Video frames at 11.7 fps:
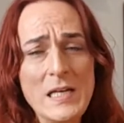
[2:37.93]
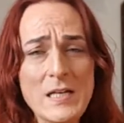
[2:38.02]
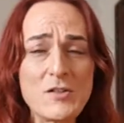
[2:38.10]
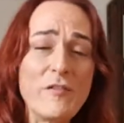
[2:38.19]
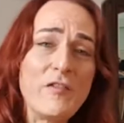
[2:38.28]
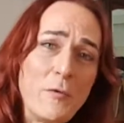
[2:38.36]

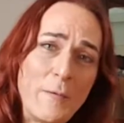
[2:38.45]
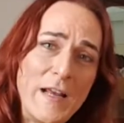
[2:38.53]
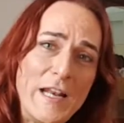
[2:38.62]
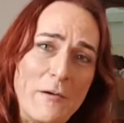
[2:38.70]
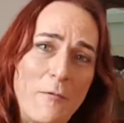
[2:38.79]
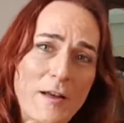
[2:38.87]
So if you
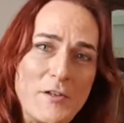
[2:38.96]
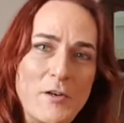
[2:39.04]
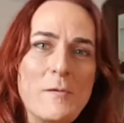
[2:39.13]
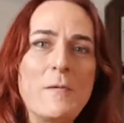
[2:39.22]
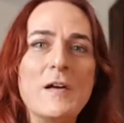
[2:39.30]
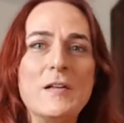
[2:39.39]
really want
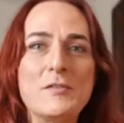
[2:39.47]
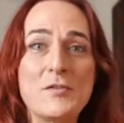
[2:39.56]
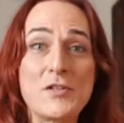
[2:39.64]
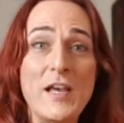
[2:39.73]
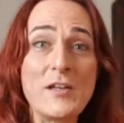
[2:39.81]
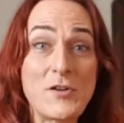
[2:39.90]
your world to
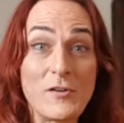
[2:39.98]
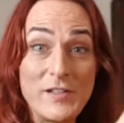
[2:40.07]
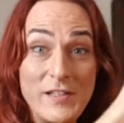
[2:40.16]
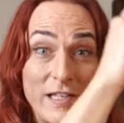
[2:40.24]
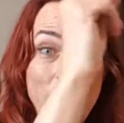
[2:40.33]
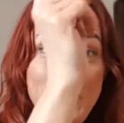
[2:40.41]
change, or
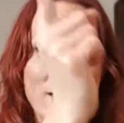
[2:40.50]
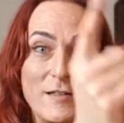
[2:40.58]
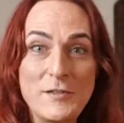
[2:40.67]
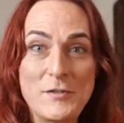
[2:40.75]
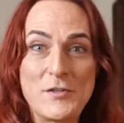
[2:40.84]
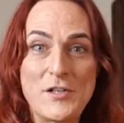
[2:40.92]
the
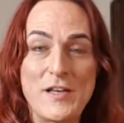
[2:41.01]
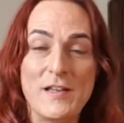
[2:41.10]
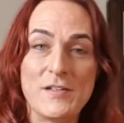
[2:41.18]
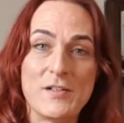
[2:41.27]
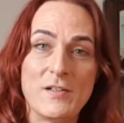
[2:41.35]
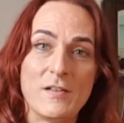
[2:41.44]
world to
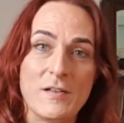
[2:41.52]
change,